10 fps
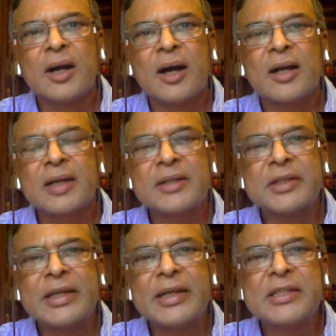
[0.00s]
Our
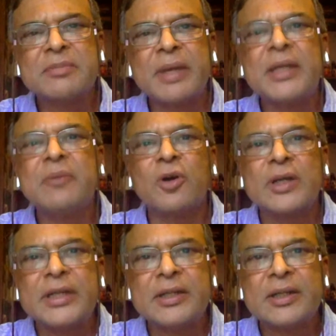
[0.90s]
country needs many more
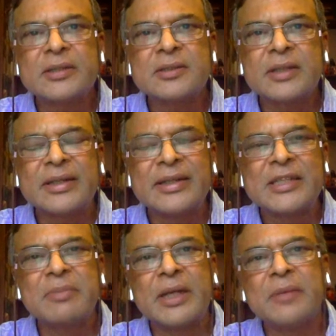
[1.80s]
leaders. It
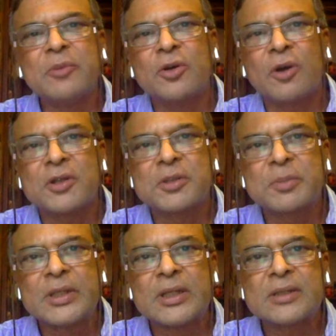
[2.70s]
needs many more
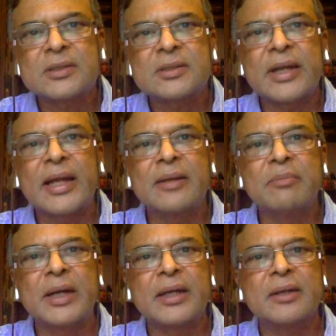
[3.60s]
entrepreneurs. And
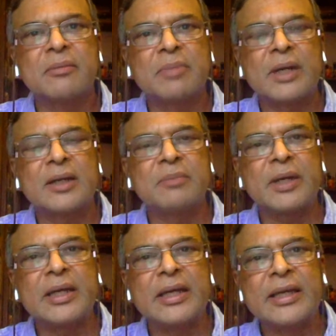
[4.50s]
by
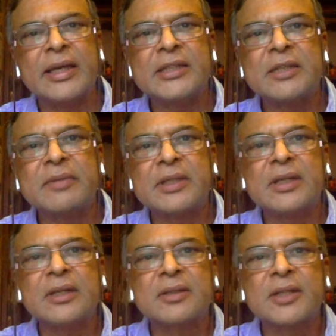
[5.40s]
engaging with
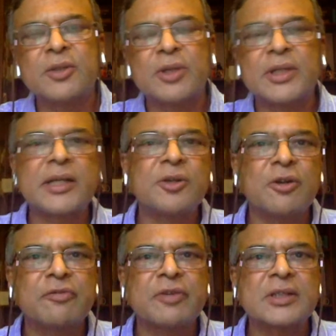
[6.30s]
eYantra, you are taking
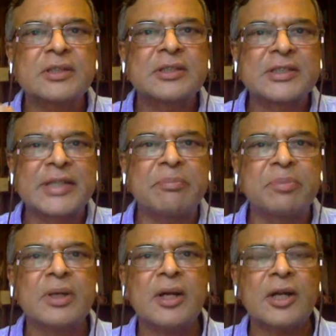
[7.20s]
your first step
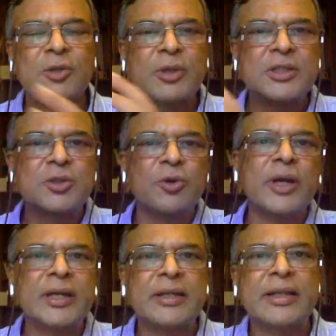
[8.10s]
towards
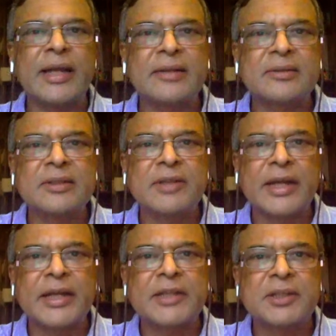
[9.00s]
going in that
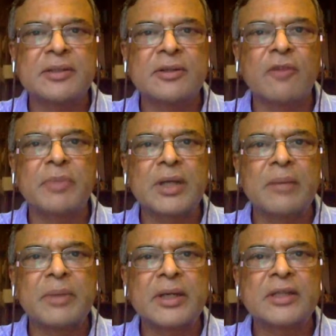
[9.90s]
direction of
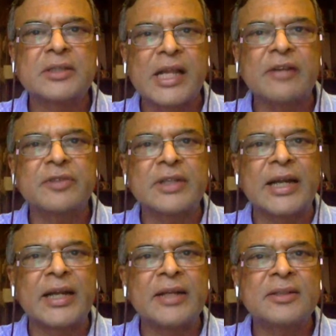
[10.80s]
becoming a
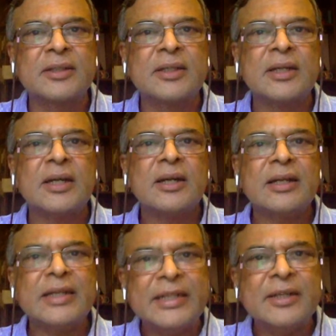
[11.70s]
self-reliant
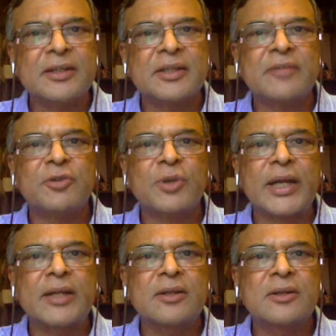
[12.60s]
leader, if you
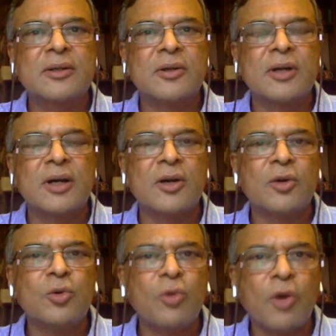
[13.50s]
like,
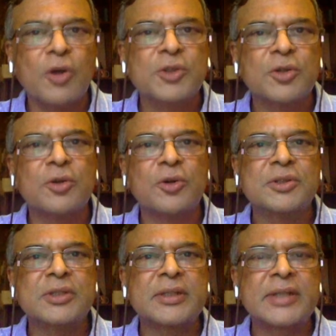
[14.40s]
who also
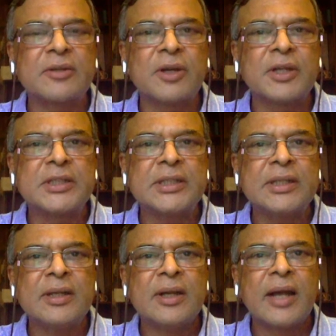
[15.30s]
knows the technology.
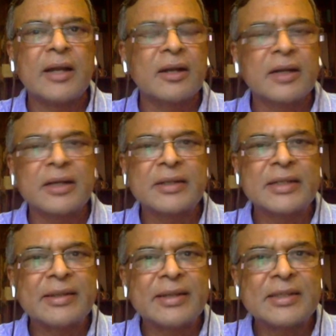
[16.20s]
And our
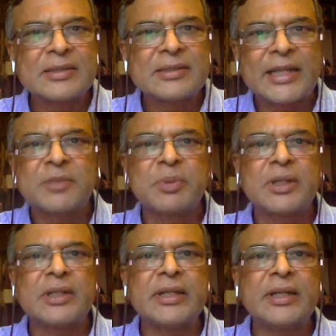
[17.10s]
country is
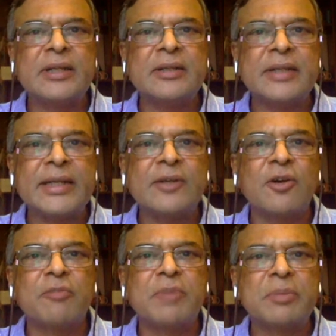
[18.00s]
desperately in need
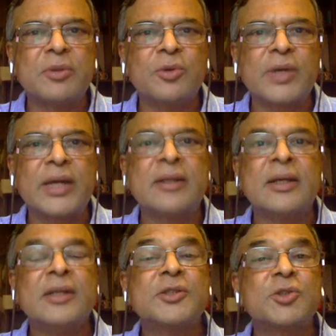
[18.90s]
of people who can
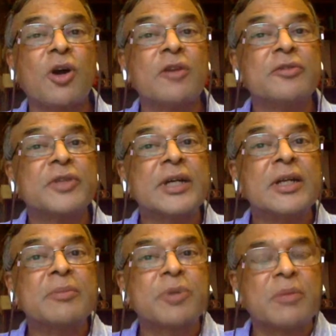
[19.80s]
solve
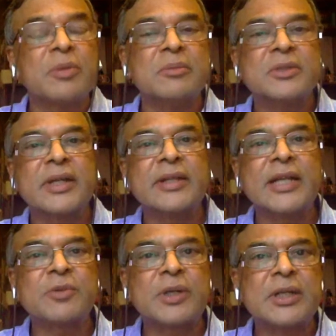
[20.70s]
real problems. And
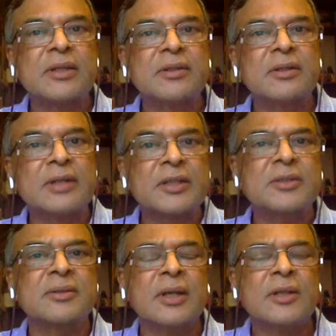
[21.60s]
that's what eYantra
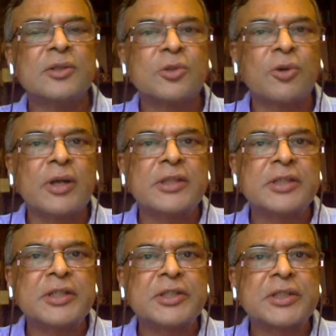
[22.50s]
does through all its
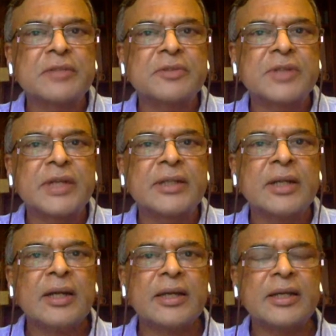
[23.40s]
initiatives, right?
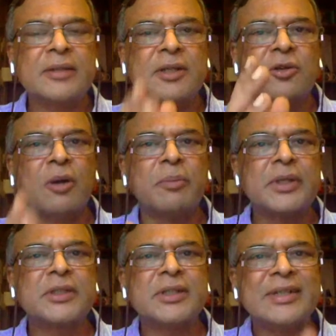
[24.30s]
eYantra
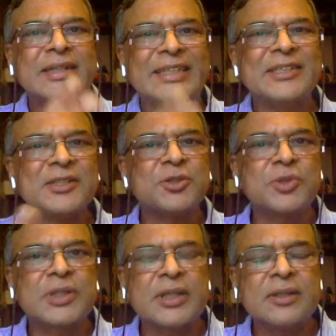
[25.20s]
competition teaches
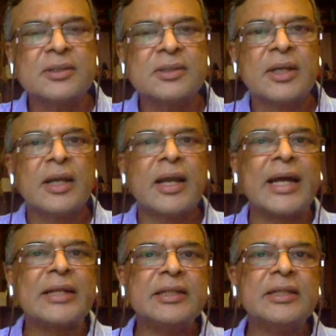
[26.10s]
you skills,
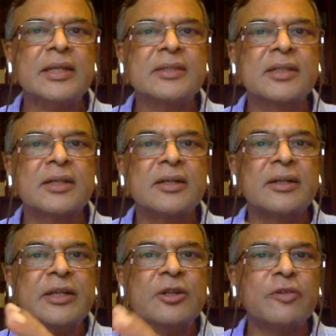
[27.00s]
and eYantra
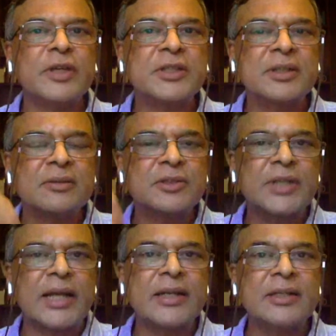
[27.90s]
innovation
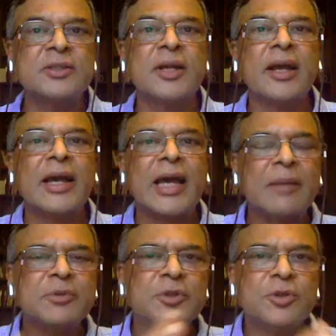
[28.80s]
challenge
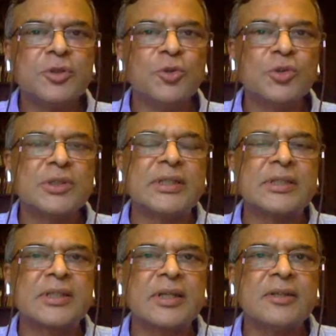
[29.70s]
helps you use
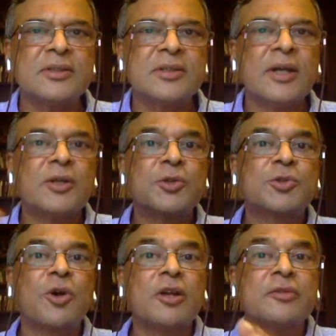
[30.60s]
these skills to
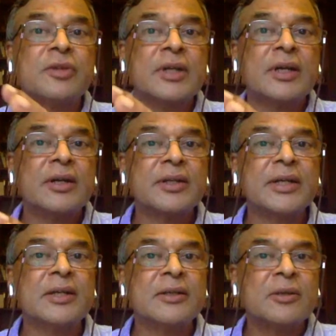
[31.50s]
solve
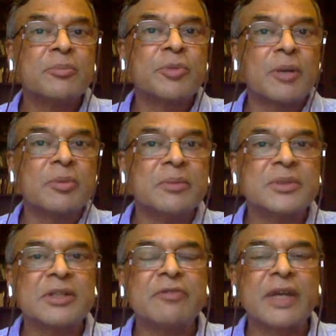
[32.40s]
real
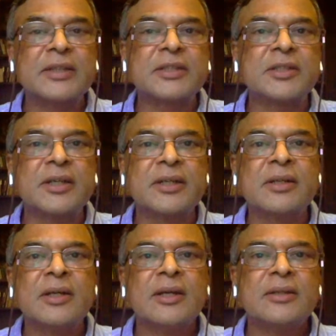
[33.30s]
problems. In fact, this year,
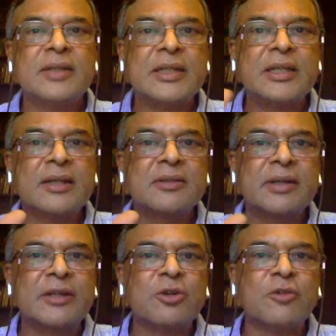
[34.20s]
the
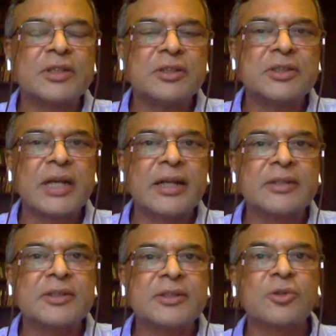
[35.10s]
eYantra Innovation
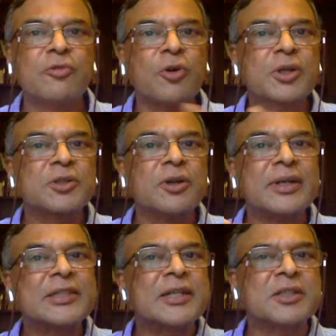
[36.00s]
Challenge is going to focus on
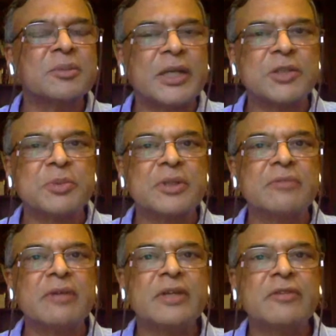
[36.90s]
disaster management,
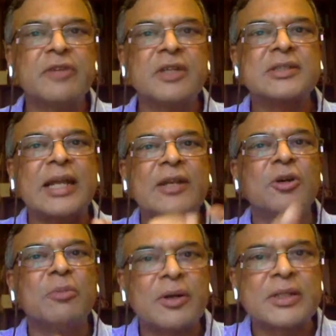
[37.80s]
where we'll first tell
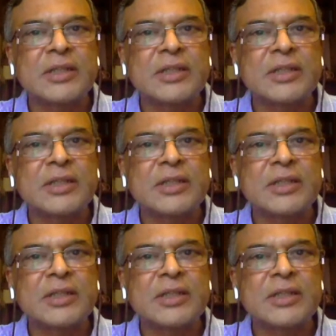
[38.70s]
you about